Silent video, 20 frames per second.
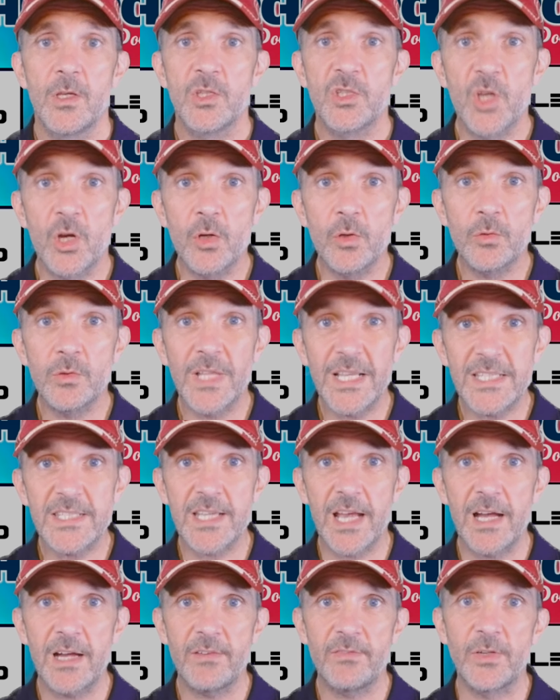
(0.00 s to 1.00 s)
So let's
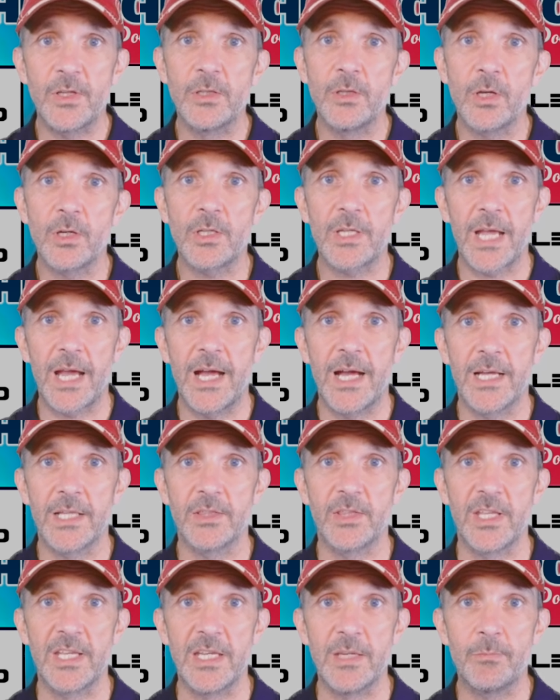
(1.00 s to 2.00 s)
have a look at
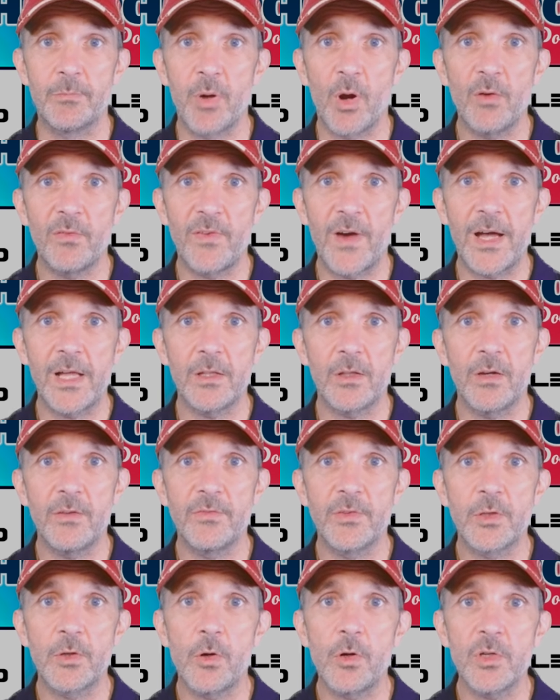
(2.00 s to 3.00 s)
the profile of
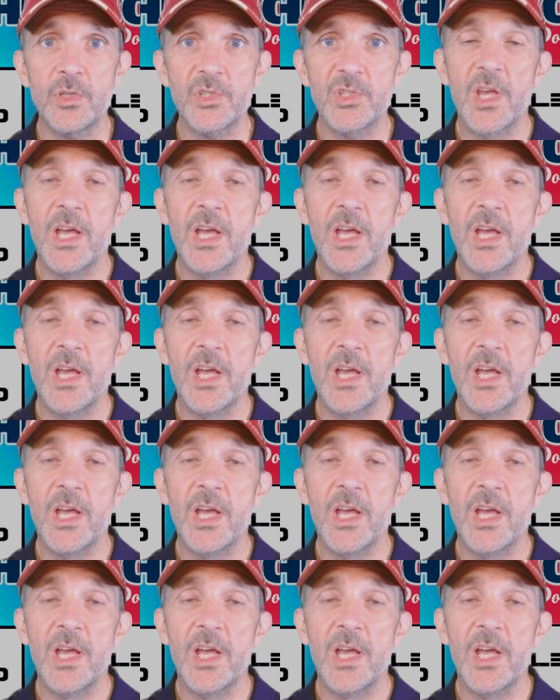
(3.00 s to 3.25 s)
the course